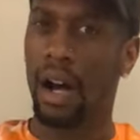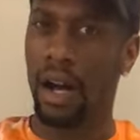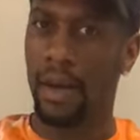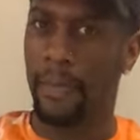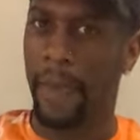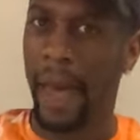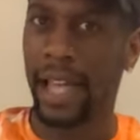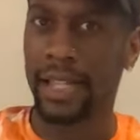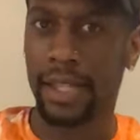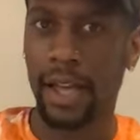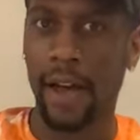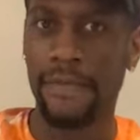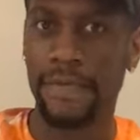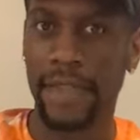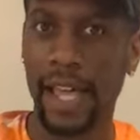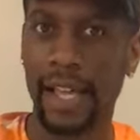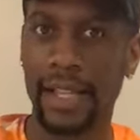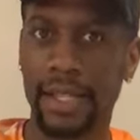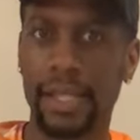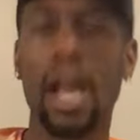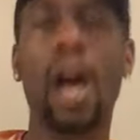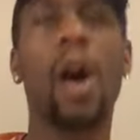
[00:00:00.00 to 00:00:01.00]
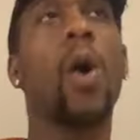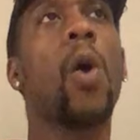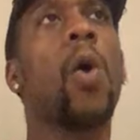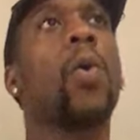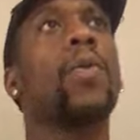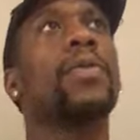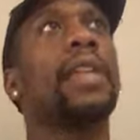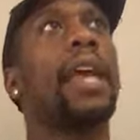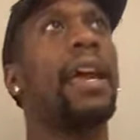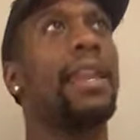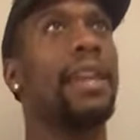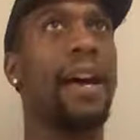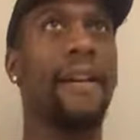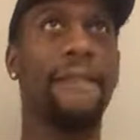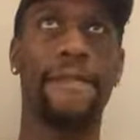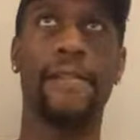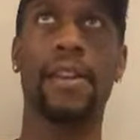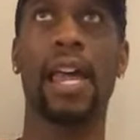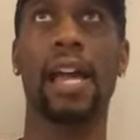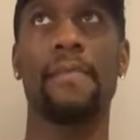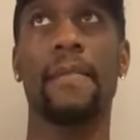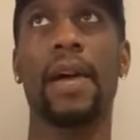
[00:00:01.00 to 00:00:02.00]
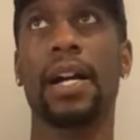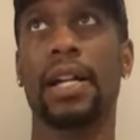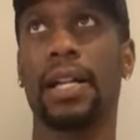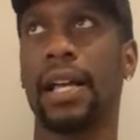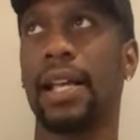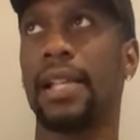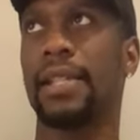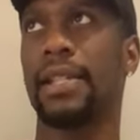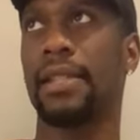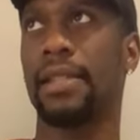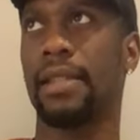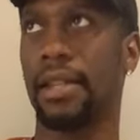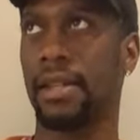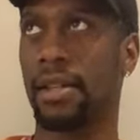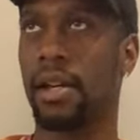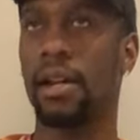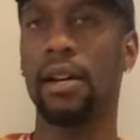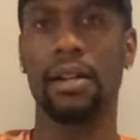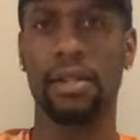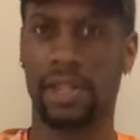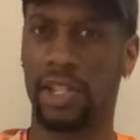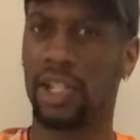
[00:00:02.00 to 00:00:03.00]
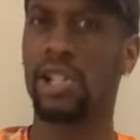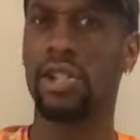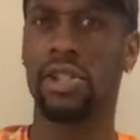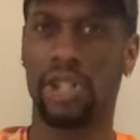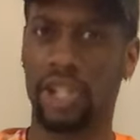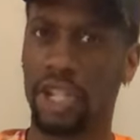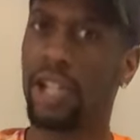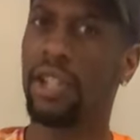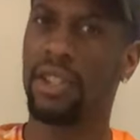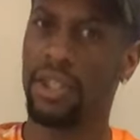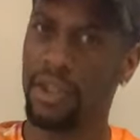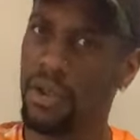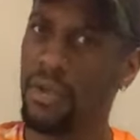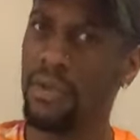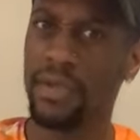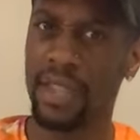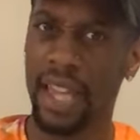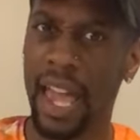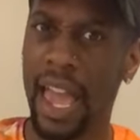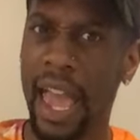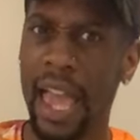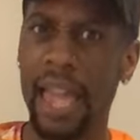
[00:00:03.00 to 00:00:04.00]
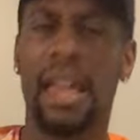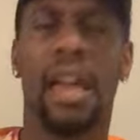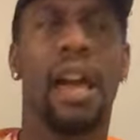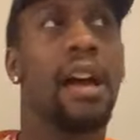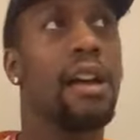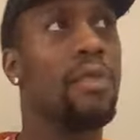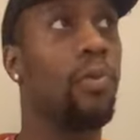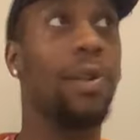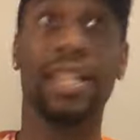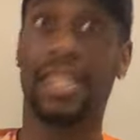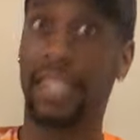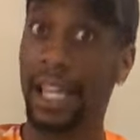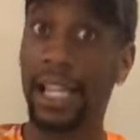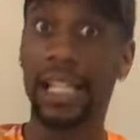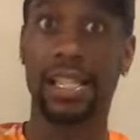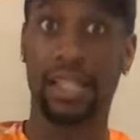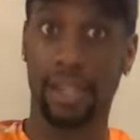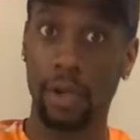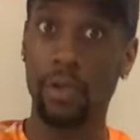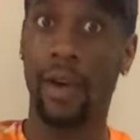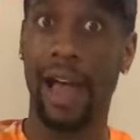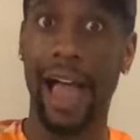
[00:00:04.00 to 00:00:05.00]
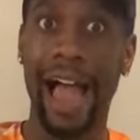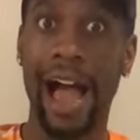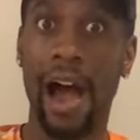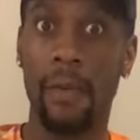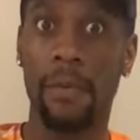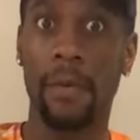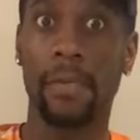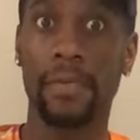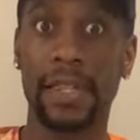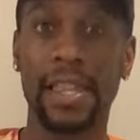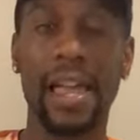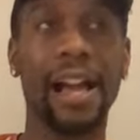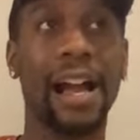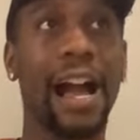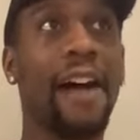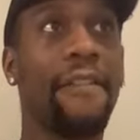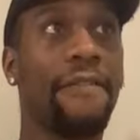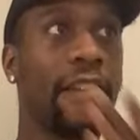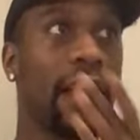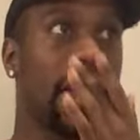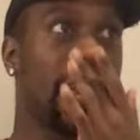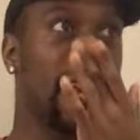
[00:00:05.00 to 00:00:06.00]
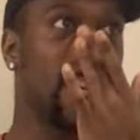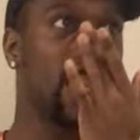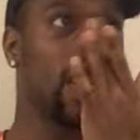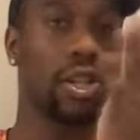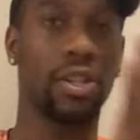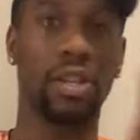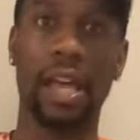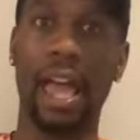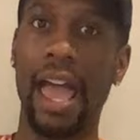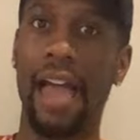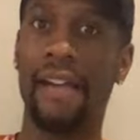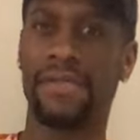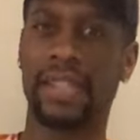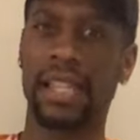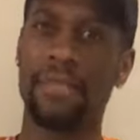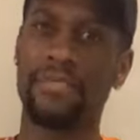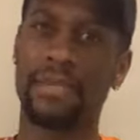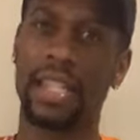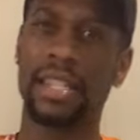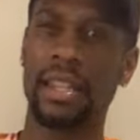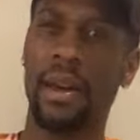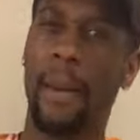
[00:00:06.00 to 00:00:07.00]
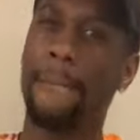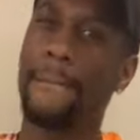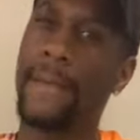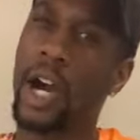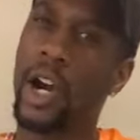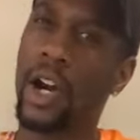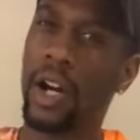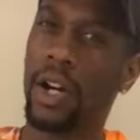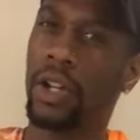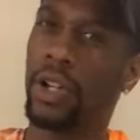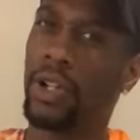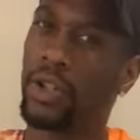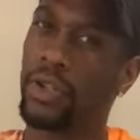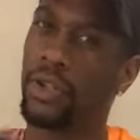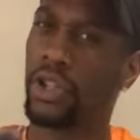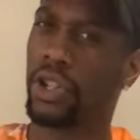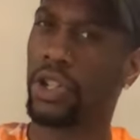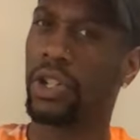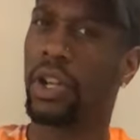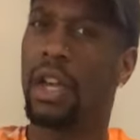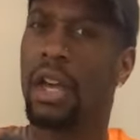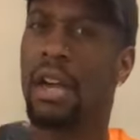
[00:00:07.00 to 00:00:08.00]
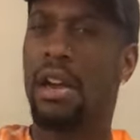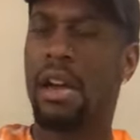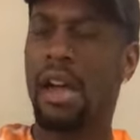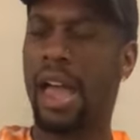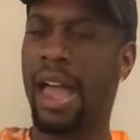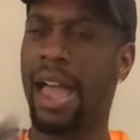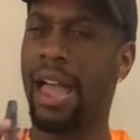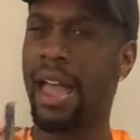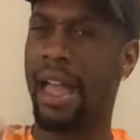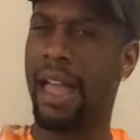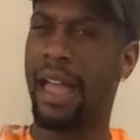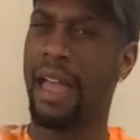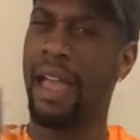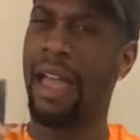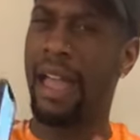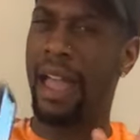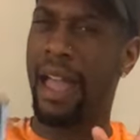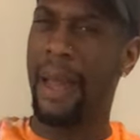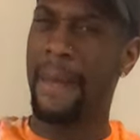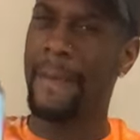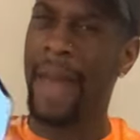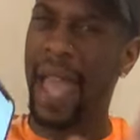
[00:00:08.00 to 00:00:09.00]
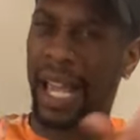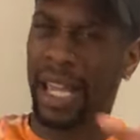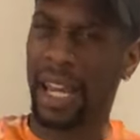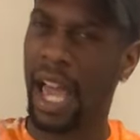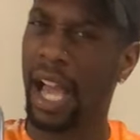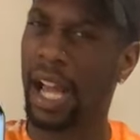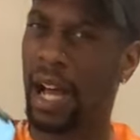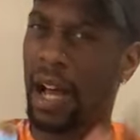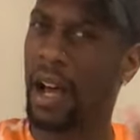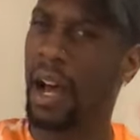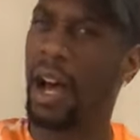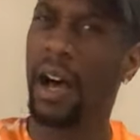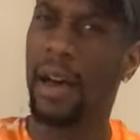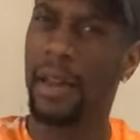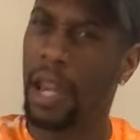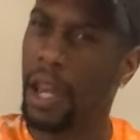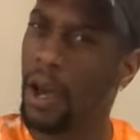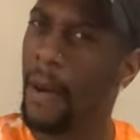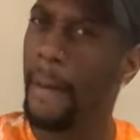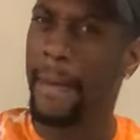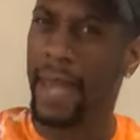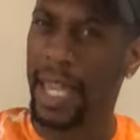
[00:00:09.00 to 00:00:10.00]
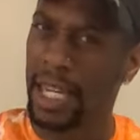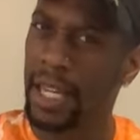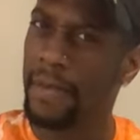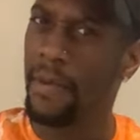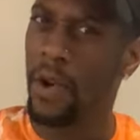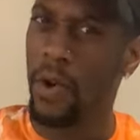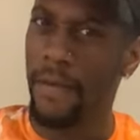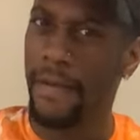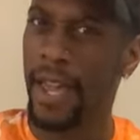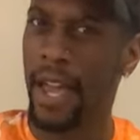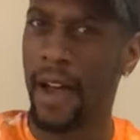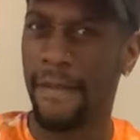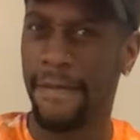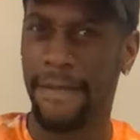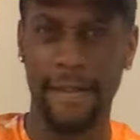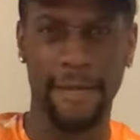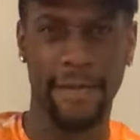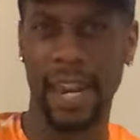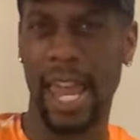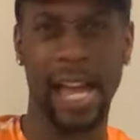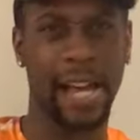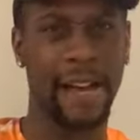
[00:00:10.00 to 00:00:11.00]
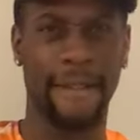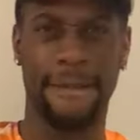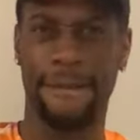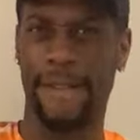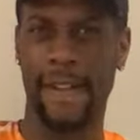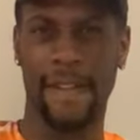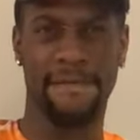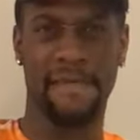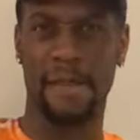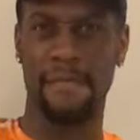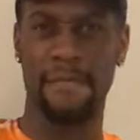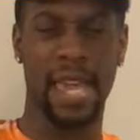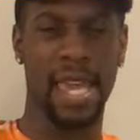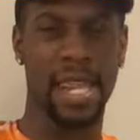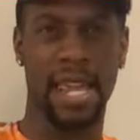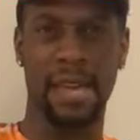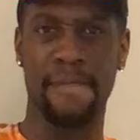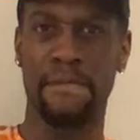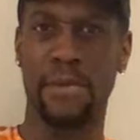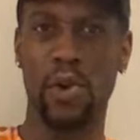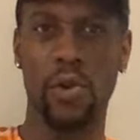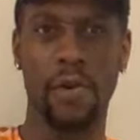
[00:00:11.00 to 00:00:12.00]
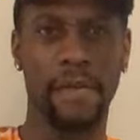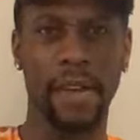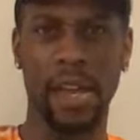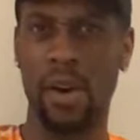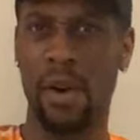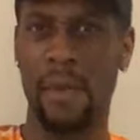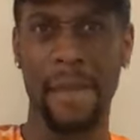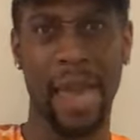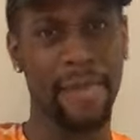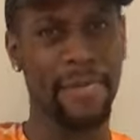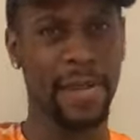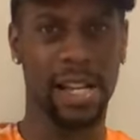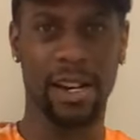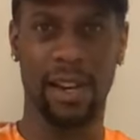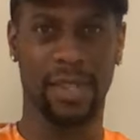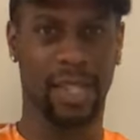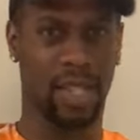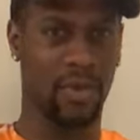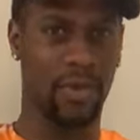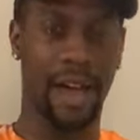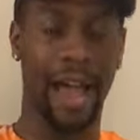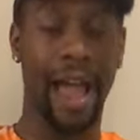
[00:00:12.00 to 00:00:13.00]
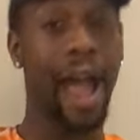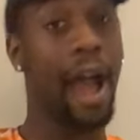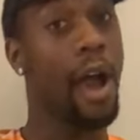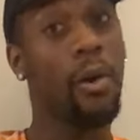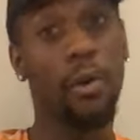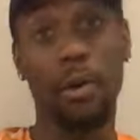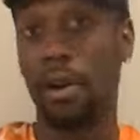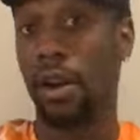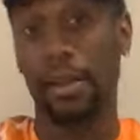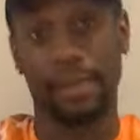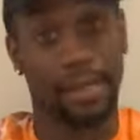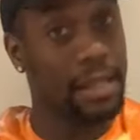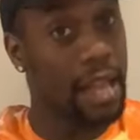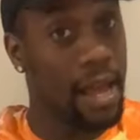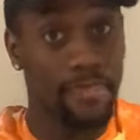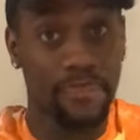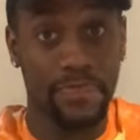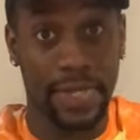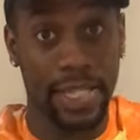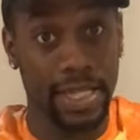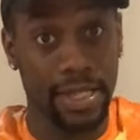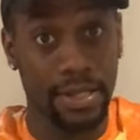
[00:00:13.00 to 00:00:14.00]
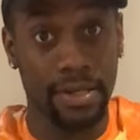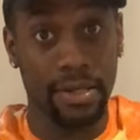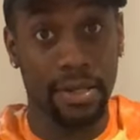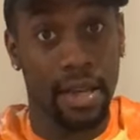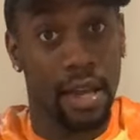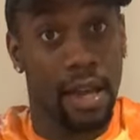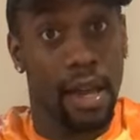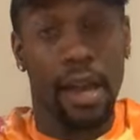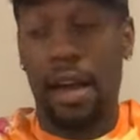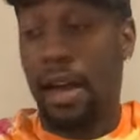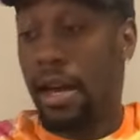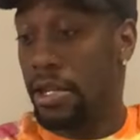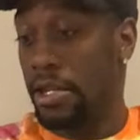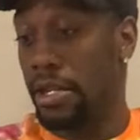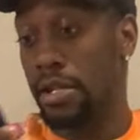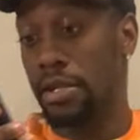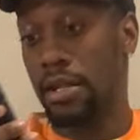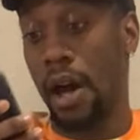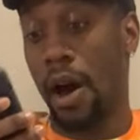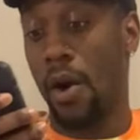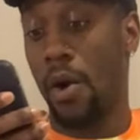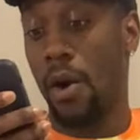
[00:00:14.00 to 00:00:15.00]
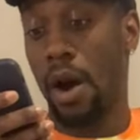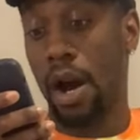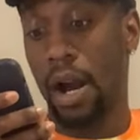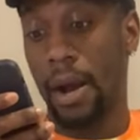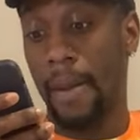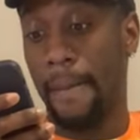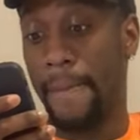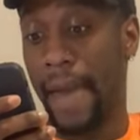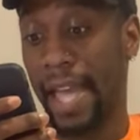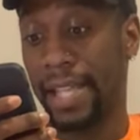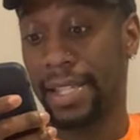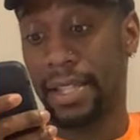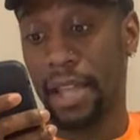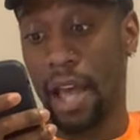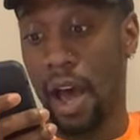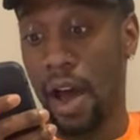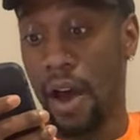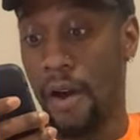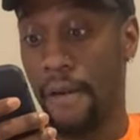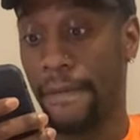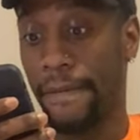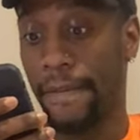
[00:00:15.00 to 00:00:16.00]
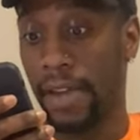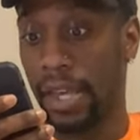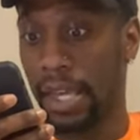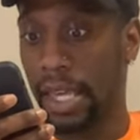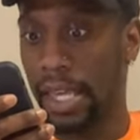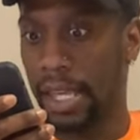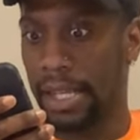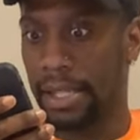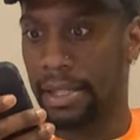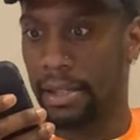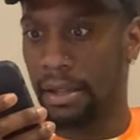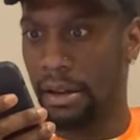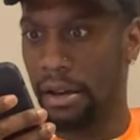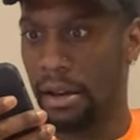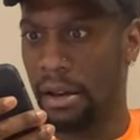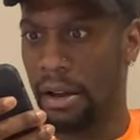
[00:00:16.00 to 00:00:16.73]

based off their songs. And I feel like my cousin should do that with these two albums. Like, I feel like he should have something to merge and make like a little mini movie off of, like a 50-minute movie or maybe close to an hour or something, you know, based off his